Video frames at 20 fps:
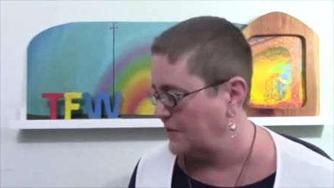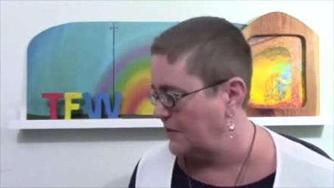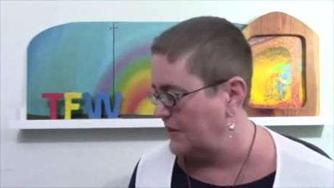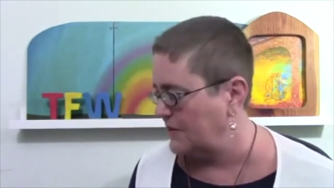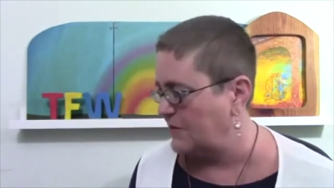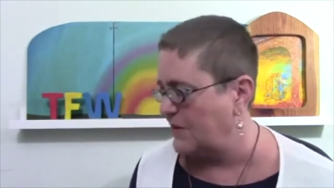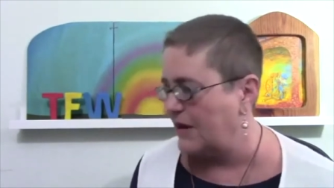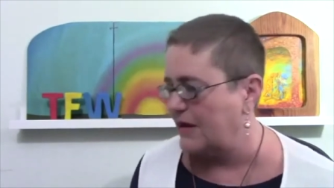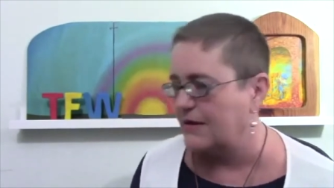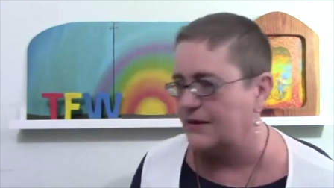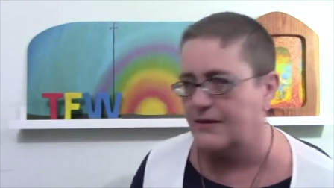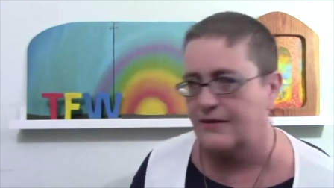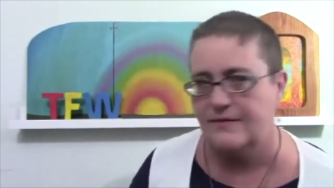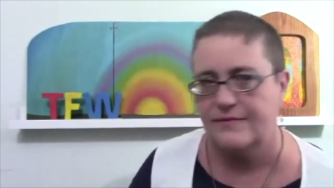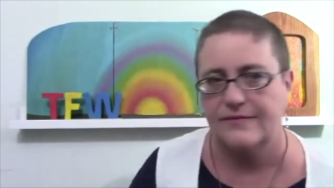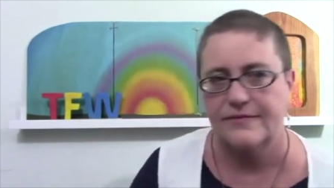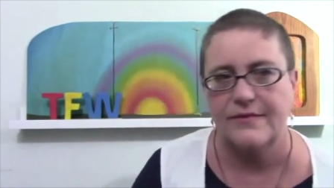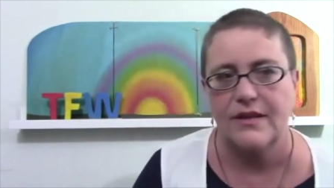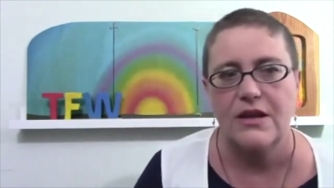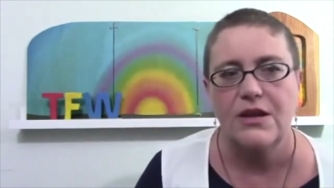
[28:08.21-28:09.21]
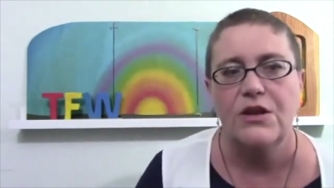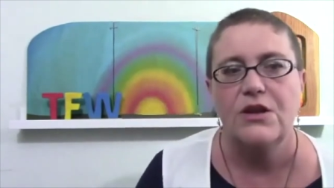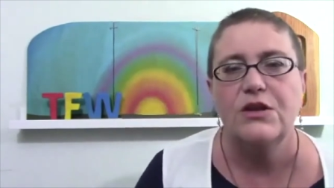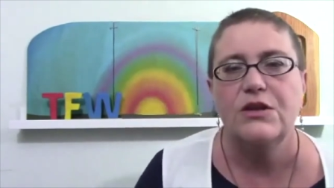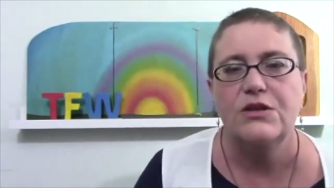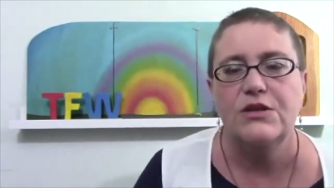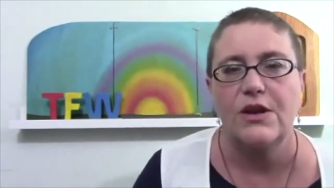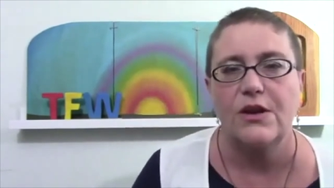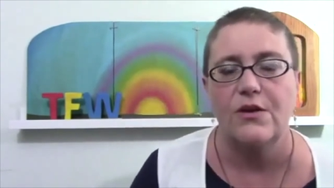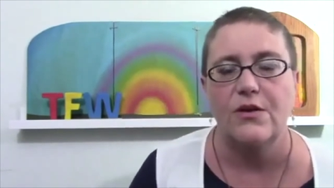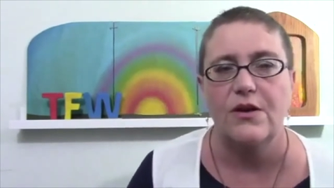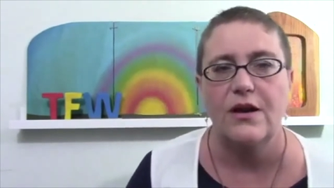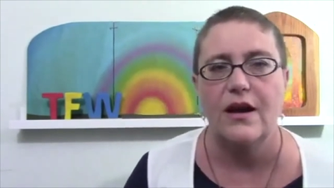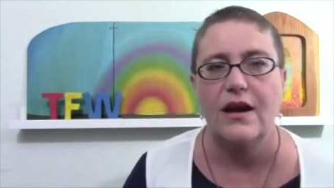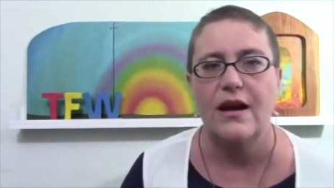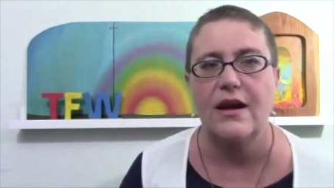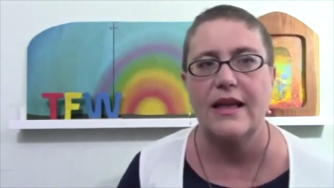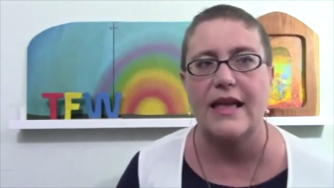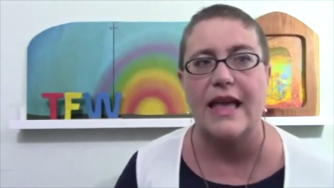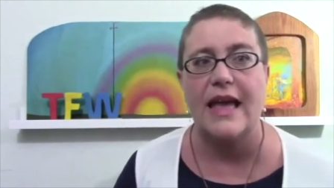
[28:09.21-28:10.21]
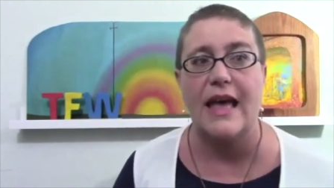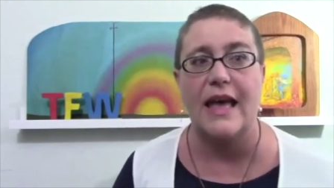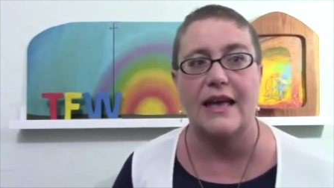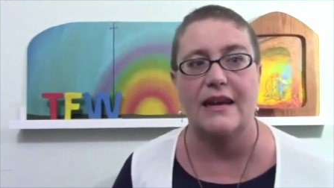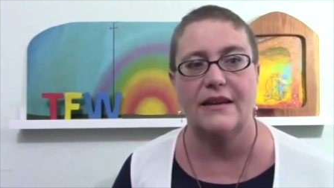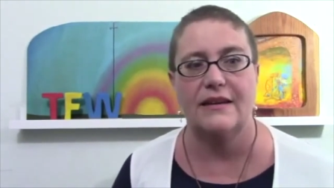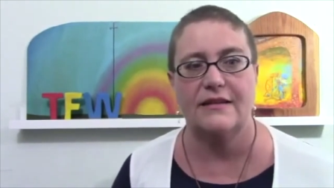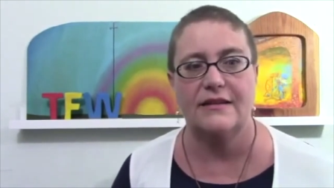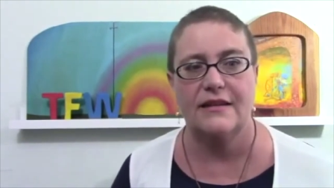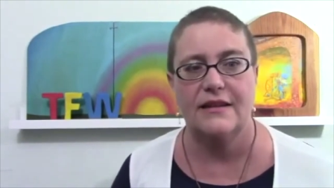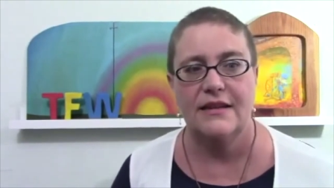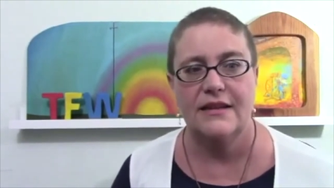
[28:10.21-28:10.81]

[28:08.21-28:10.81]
Beeswax. So, again,